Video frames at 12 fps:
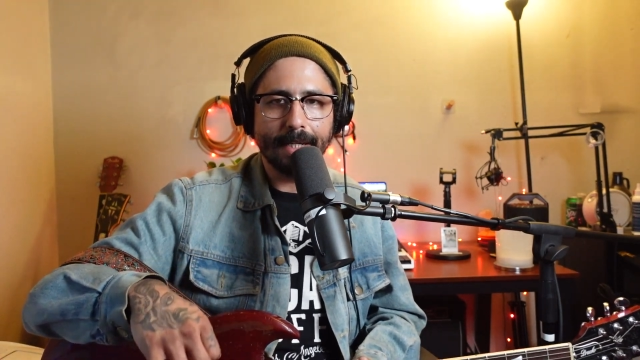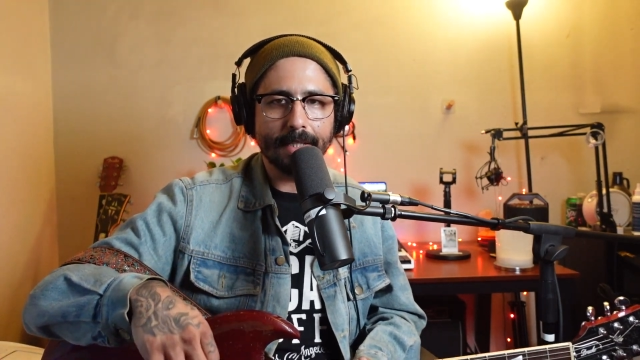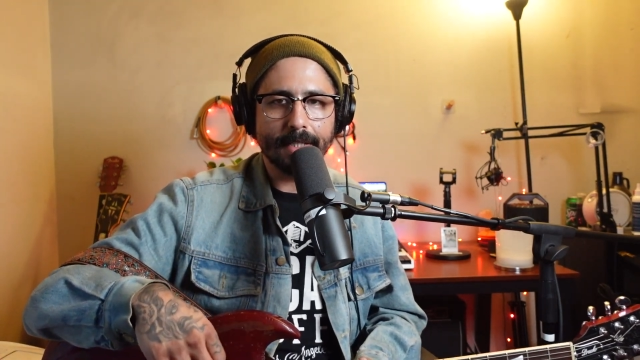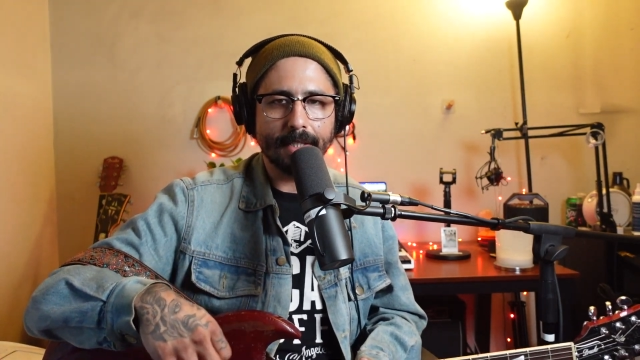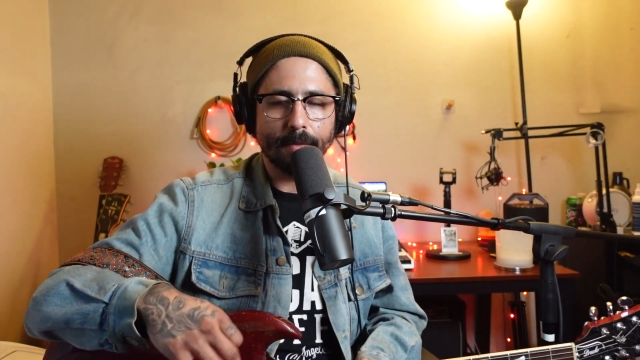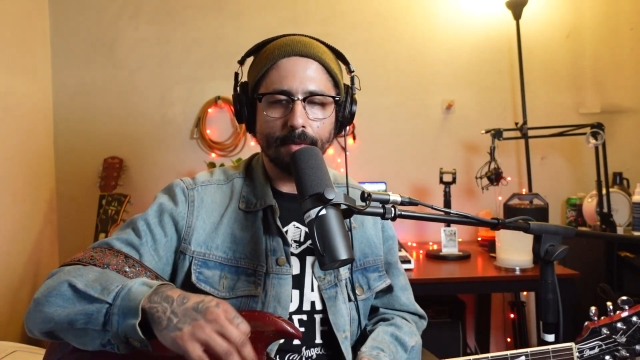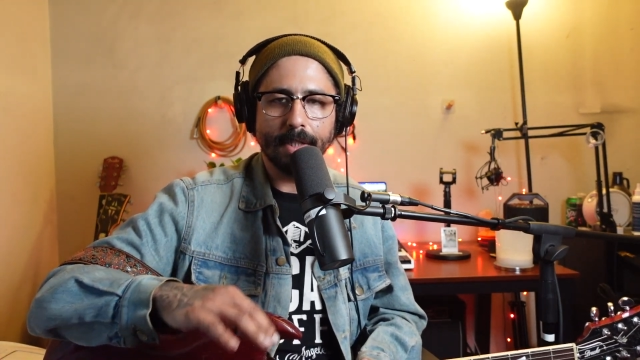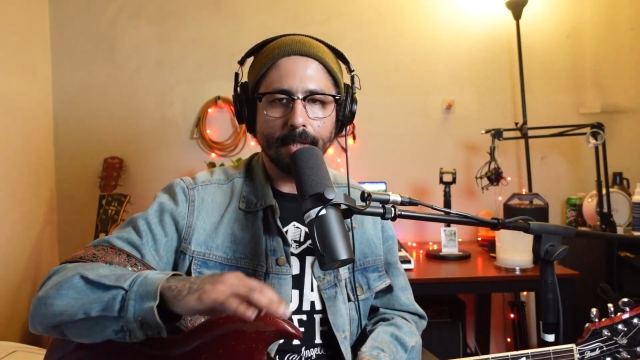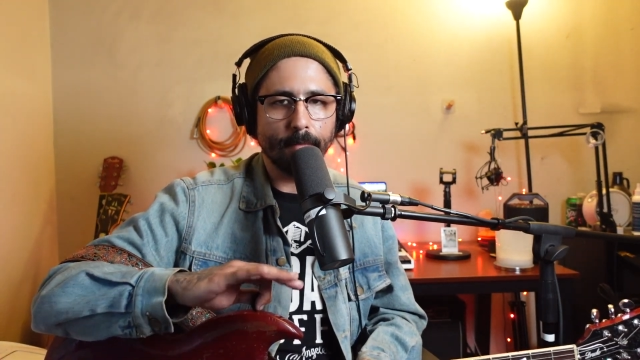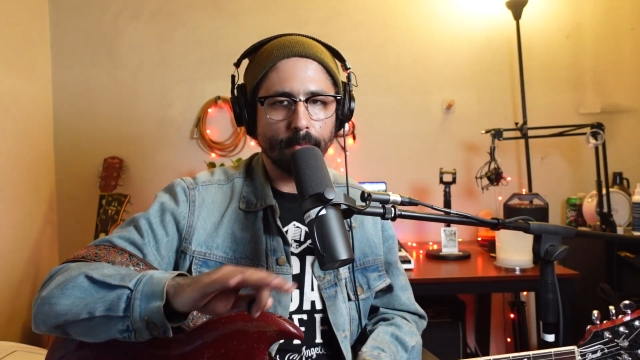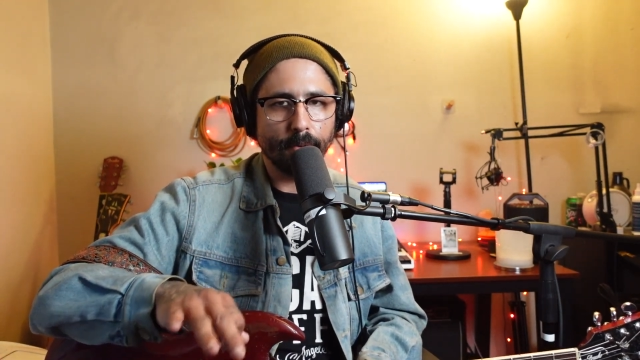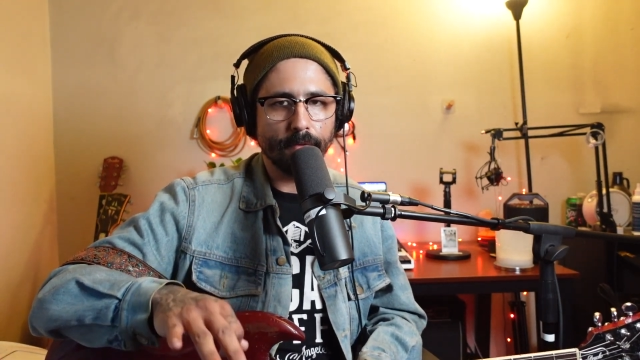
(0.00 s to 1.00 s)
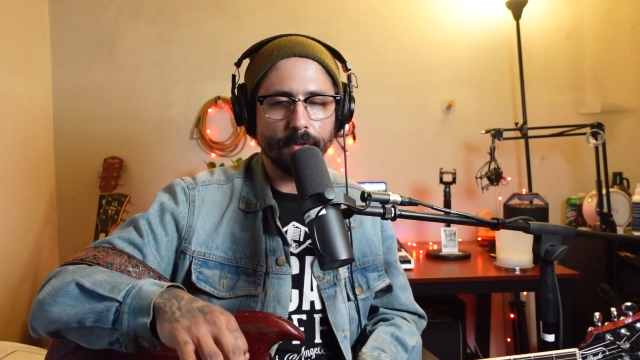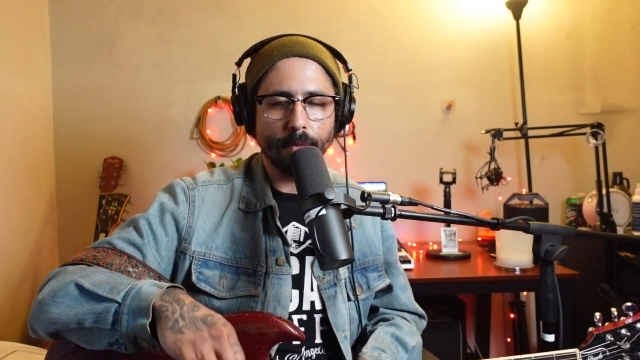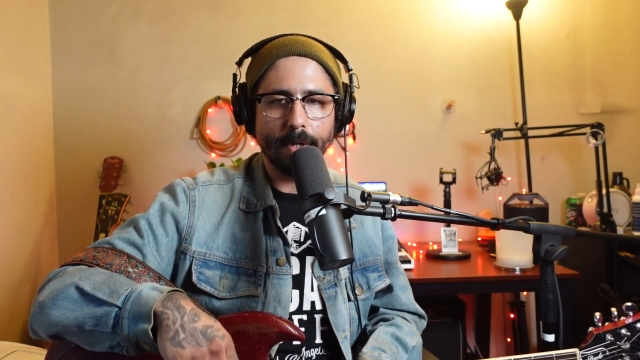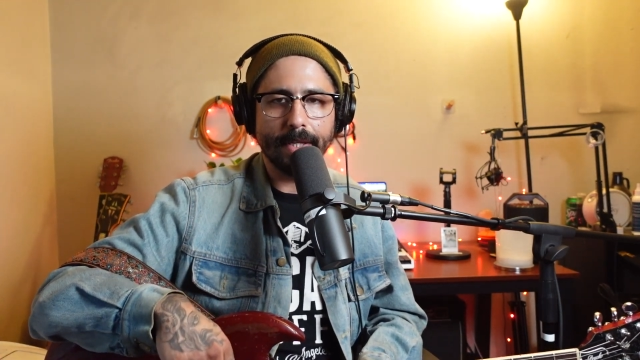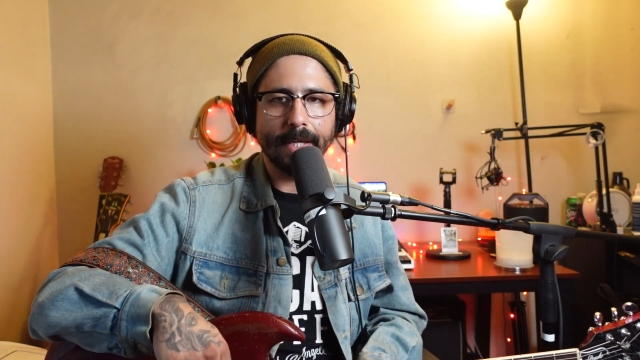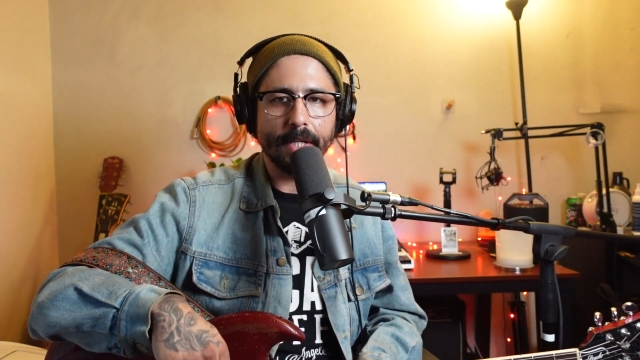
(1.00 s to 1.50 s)
It's going to really improve the
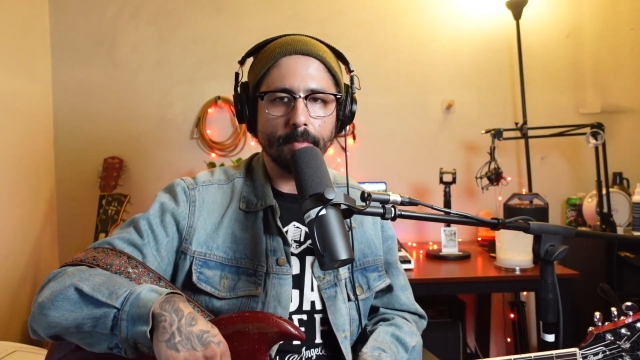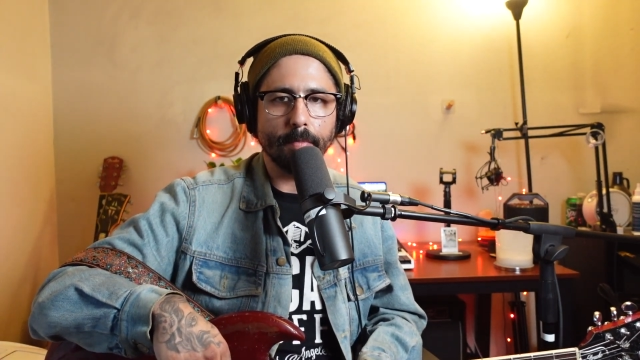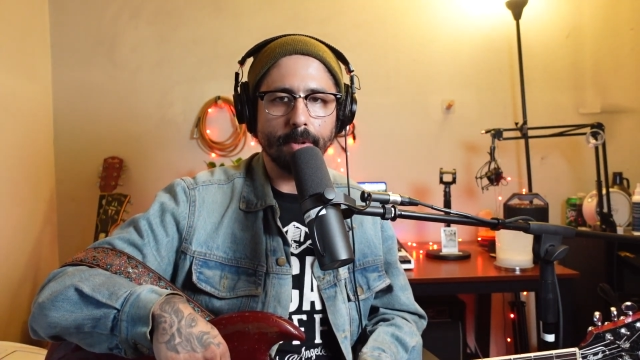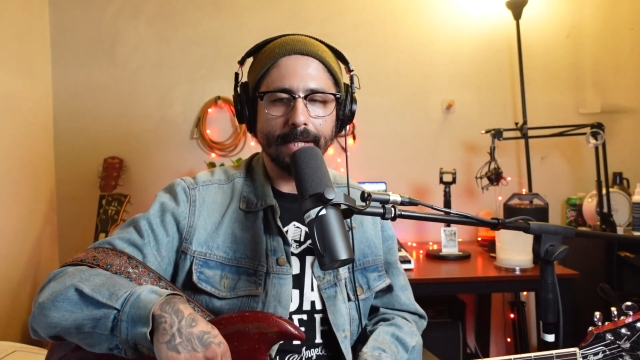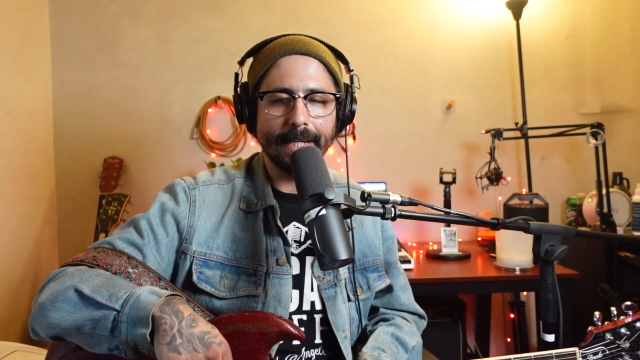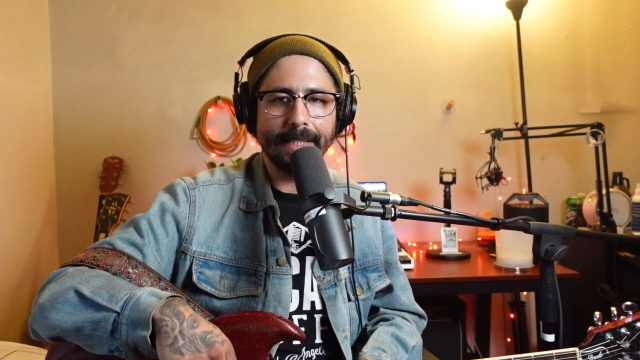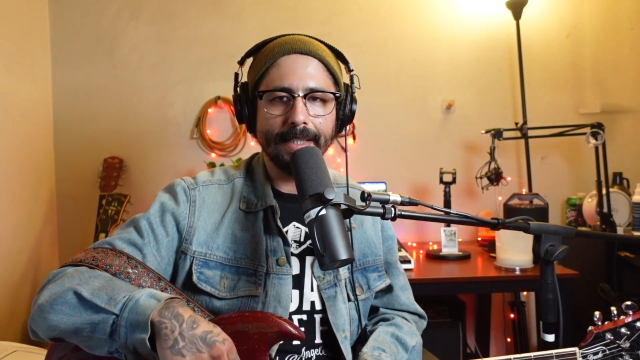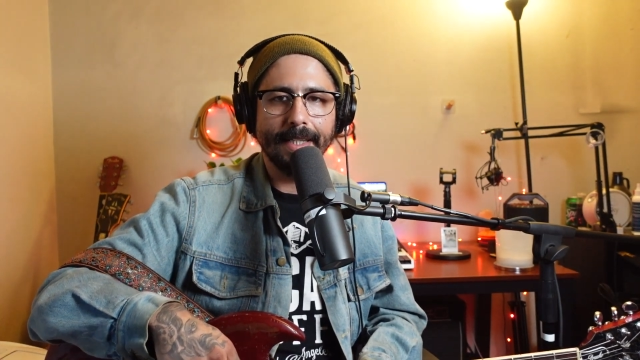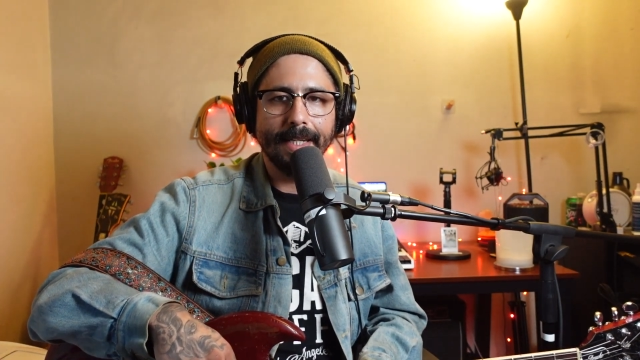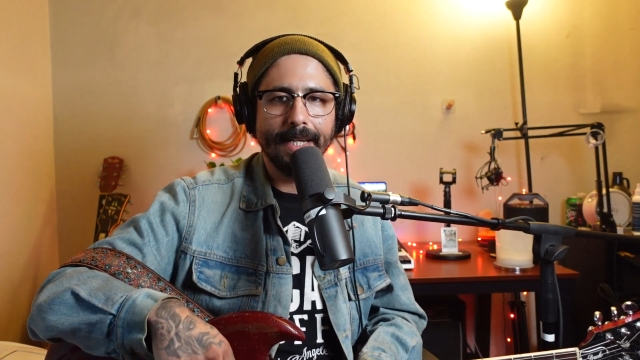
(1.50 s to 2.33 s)
way that you play.